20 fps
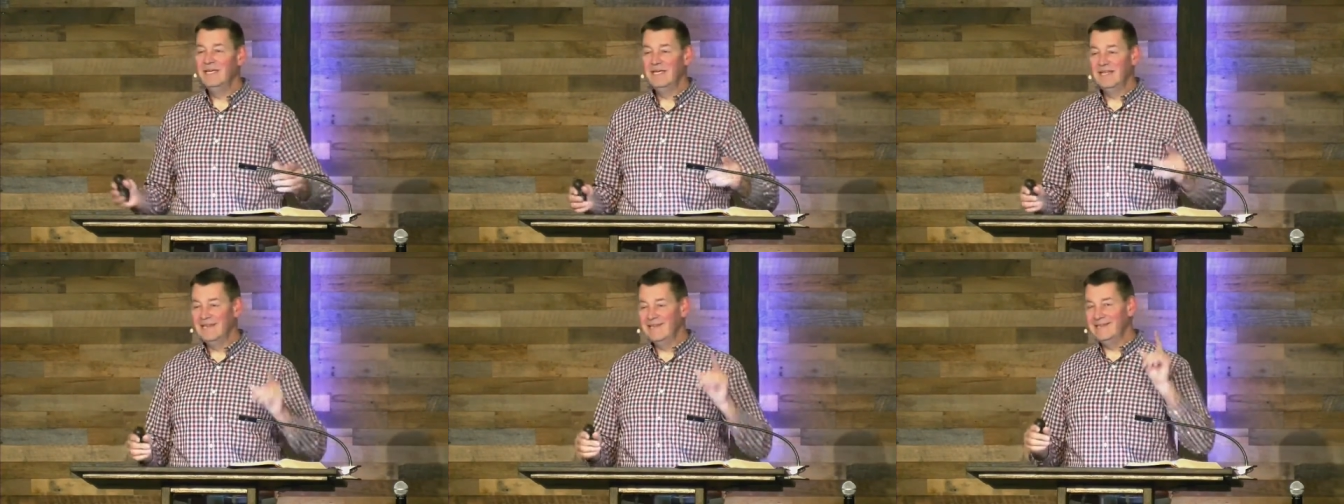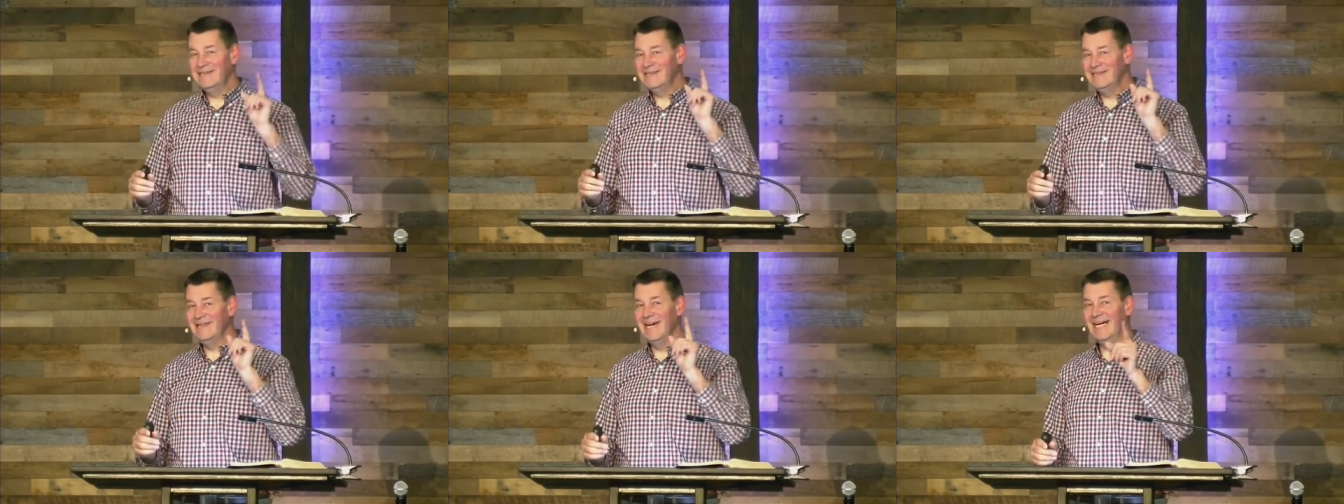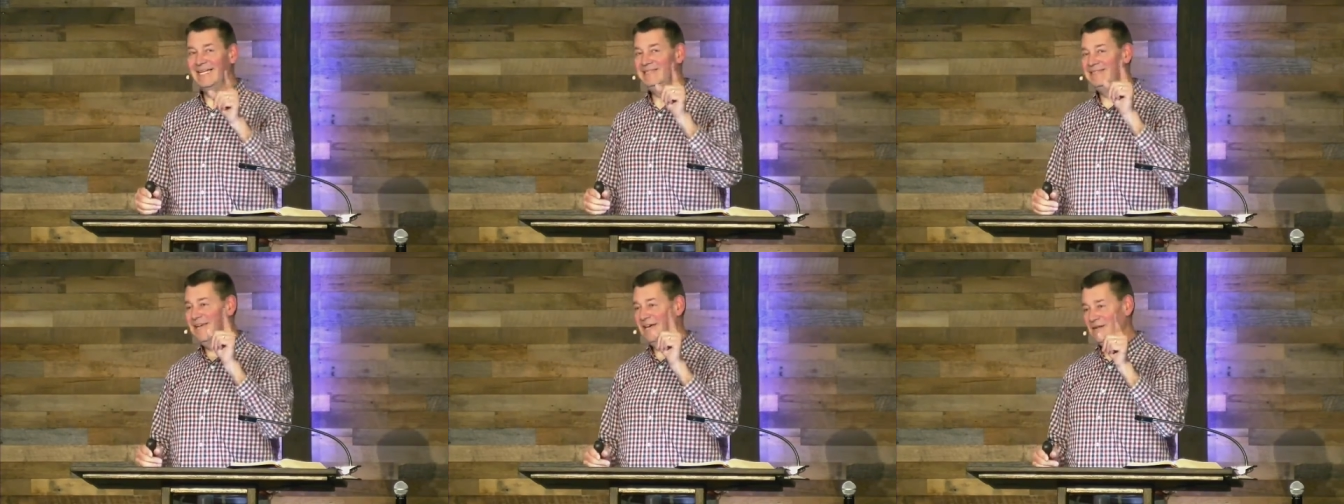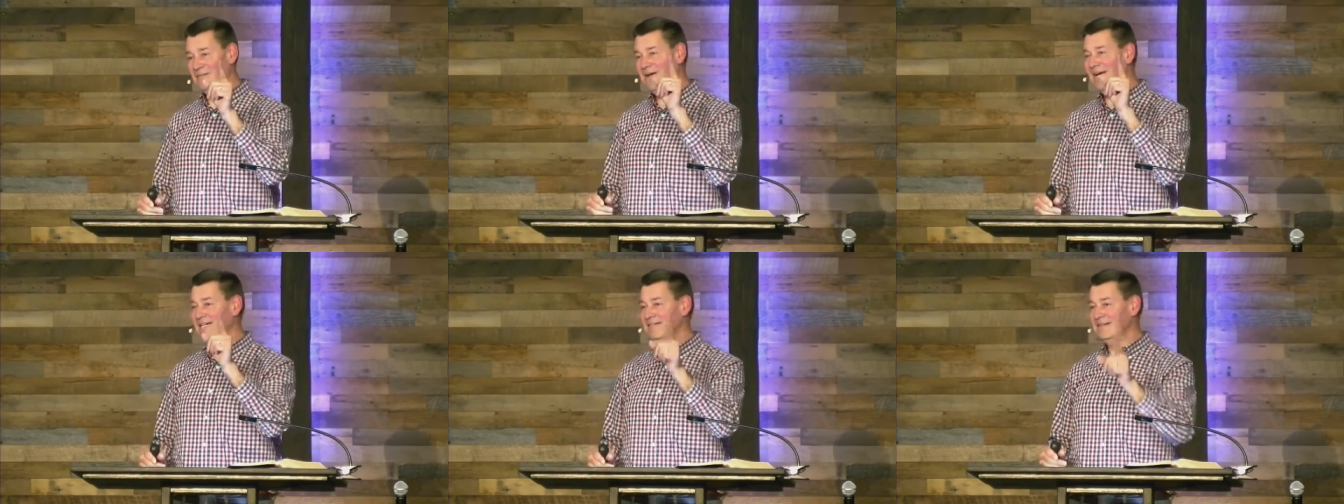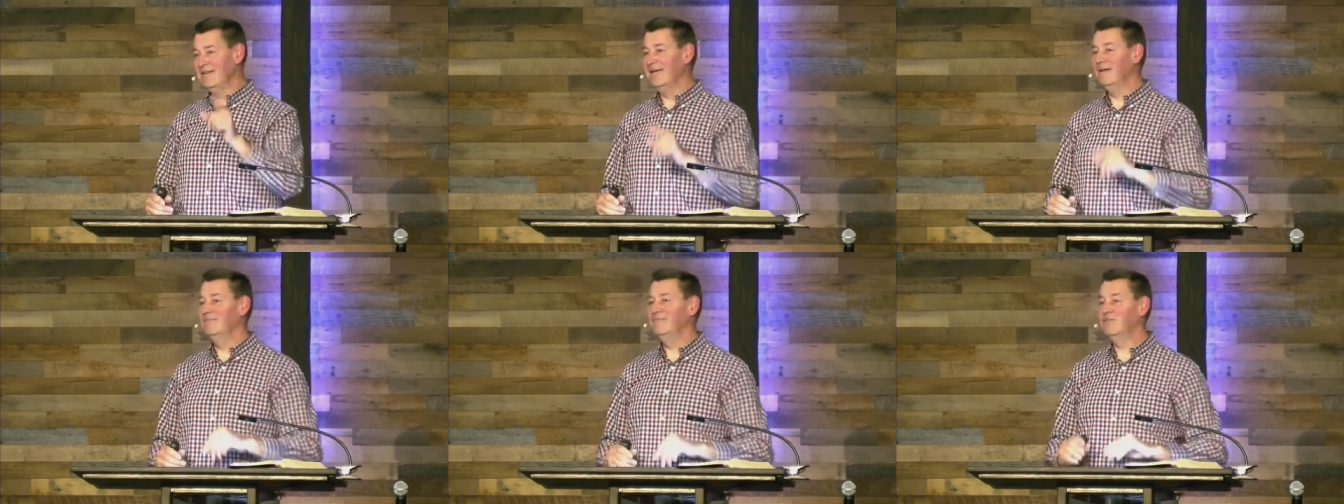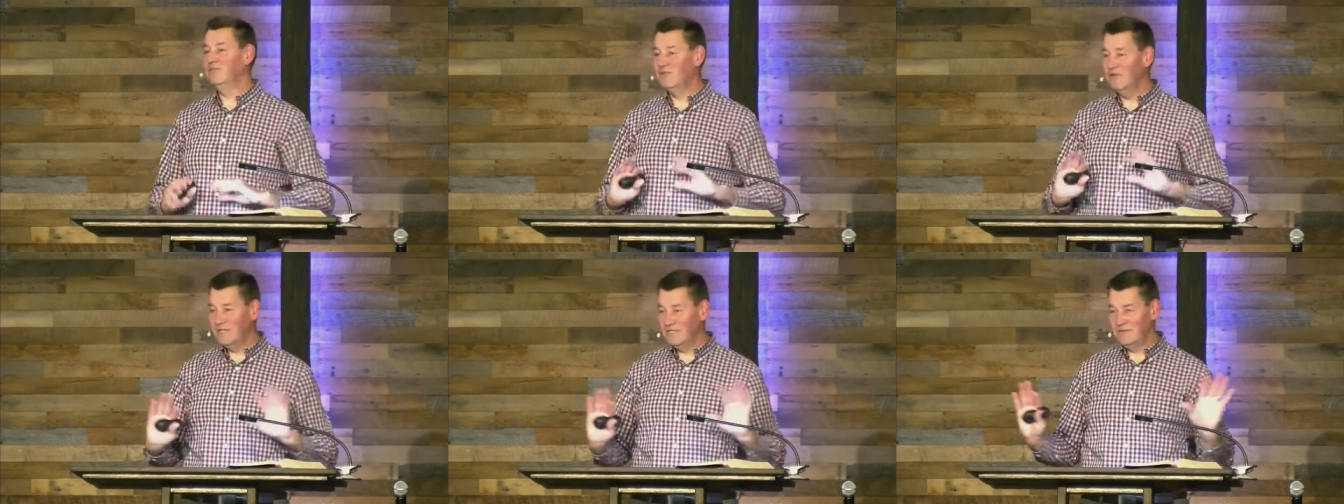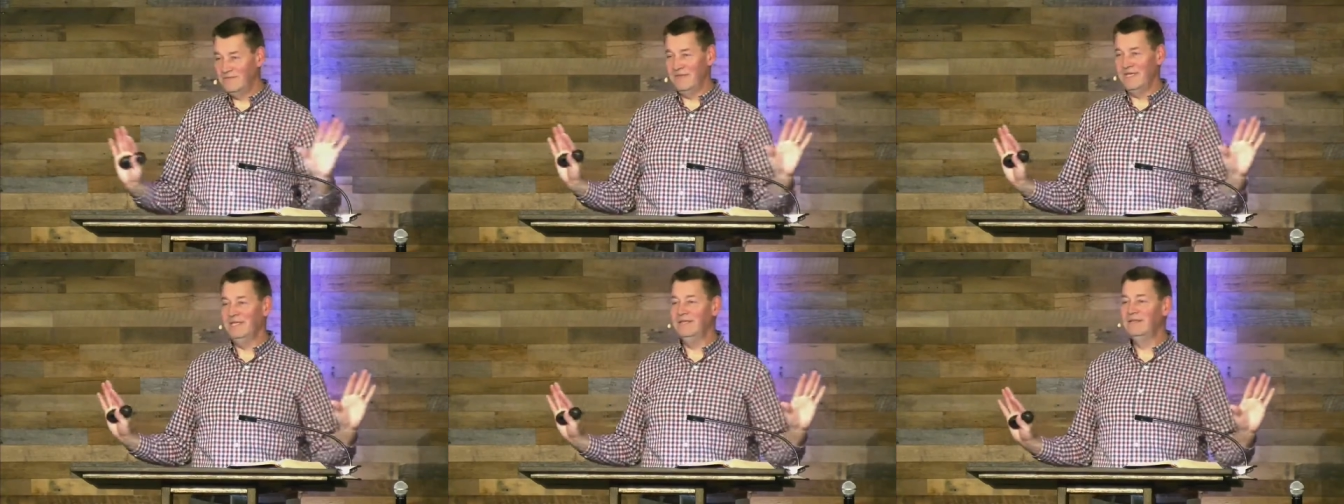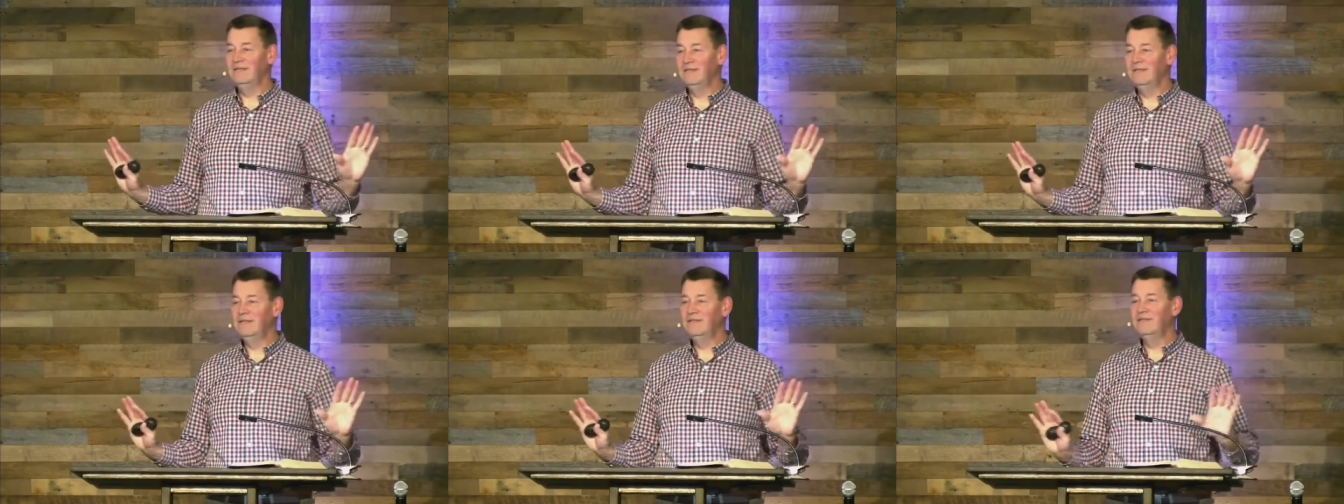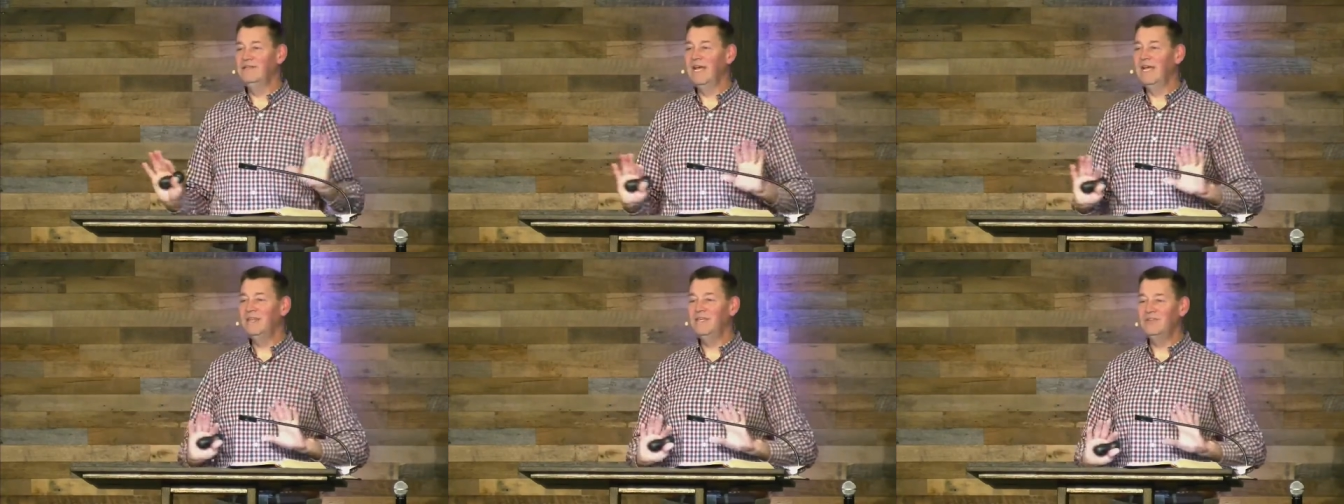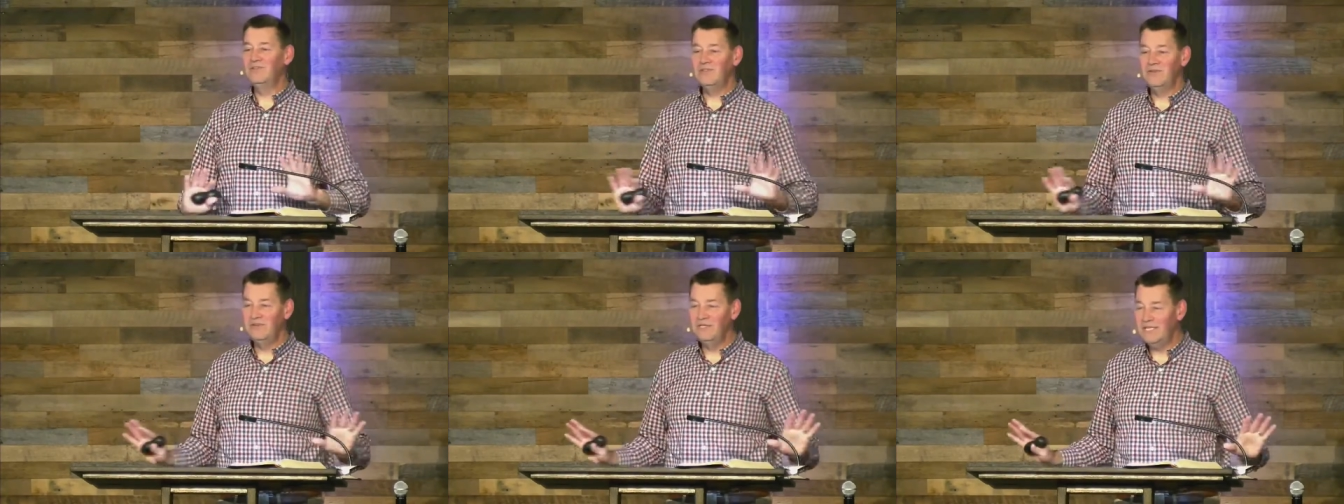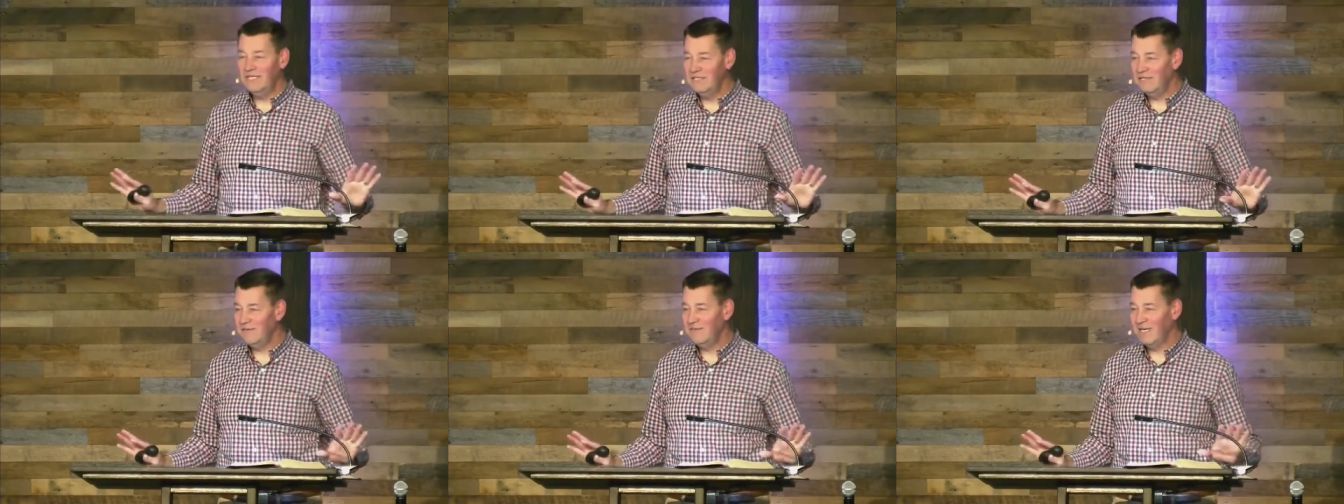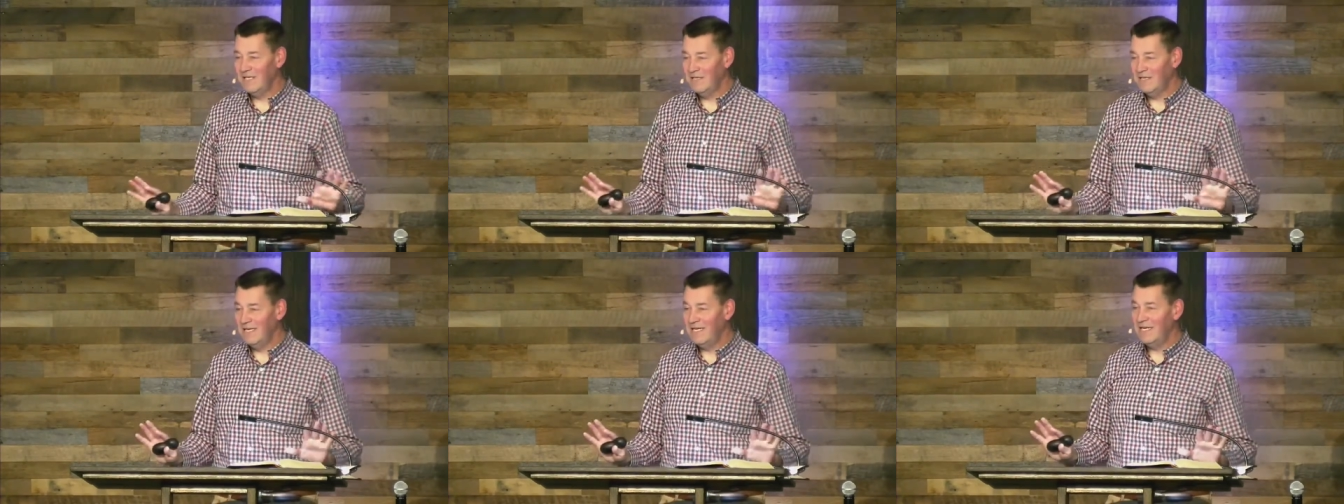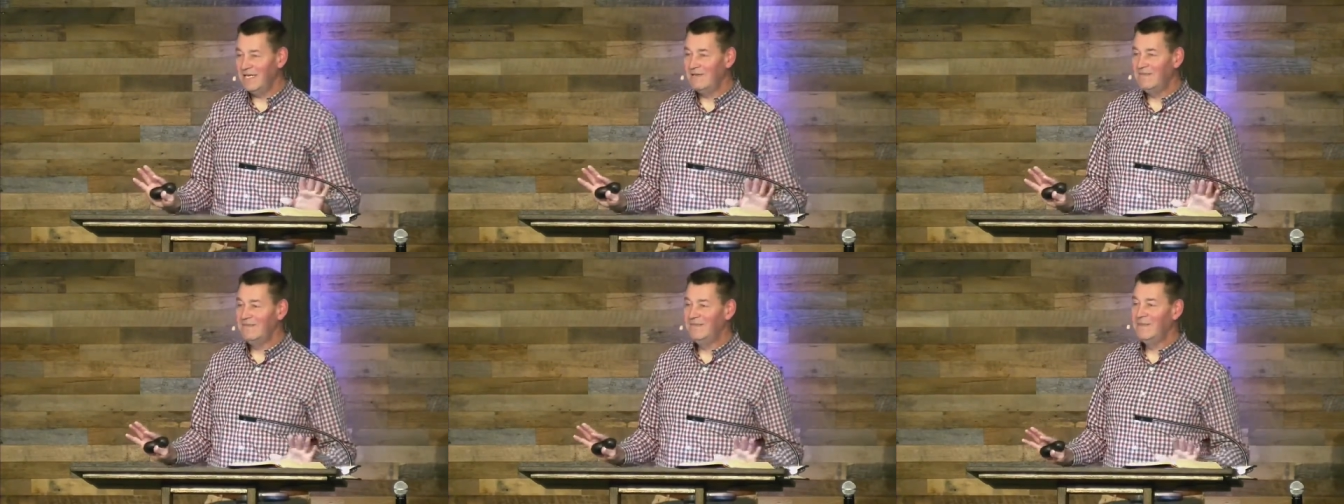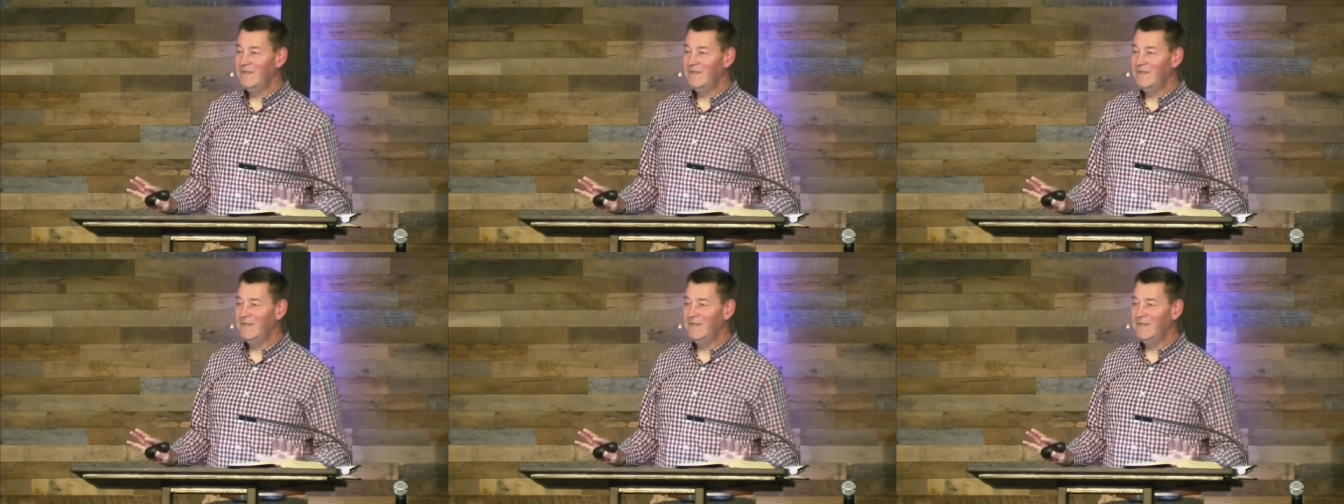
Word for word: this is not Saddleback Sam, trust me. There's nothing strategic about Lydia.